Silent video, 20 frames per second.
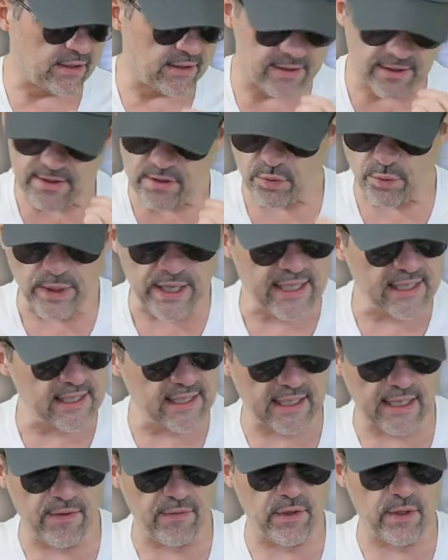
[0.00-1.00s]
the
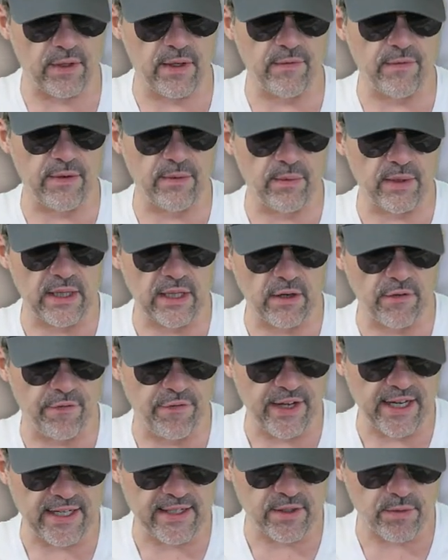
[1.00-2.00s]
sweets give you, even when they're
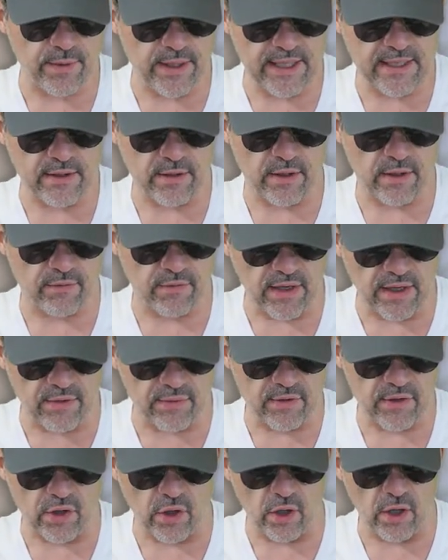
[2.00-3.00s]
fake sweets or
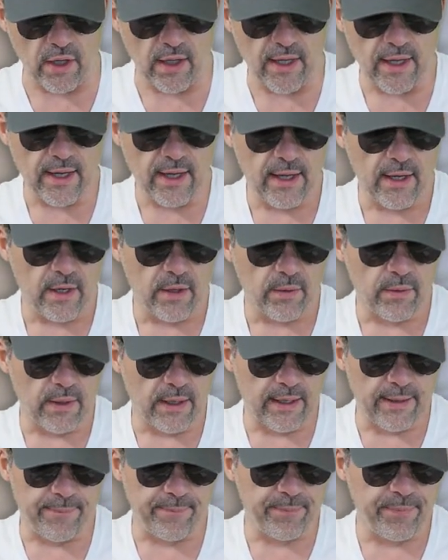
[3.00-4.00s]
erythritol.
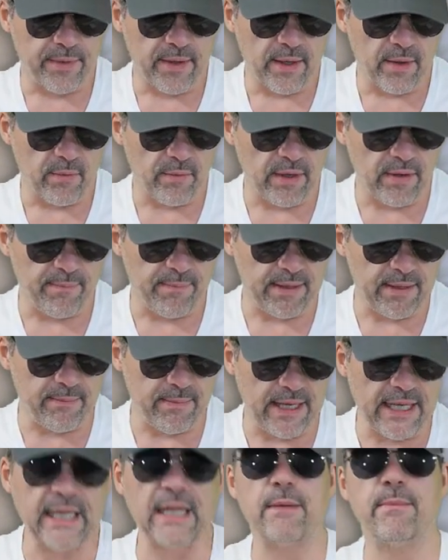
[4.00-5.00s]
Um, we've been
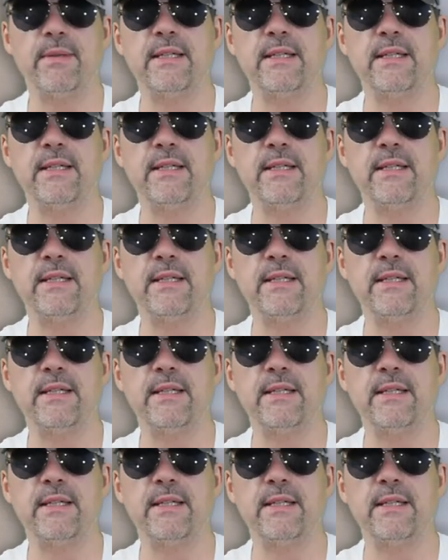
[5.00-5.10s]
making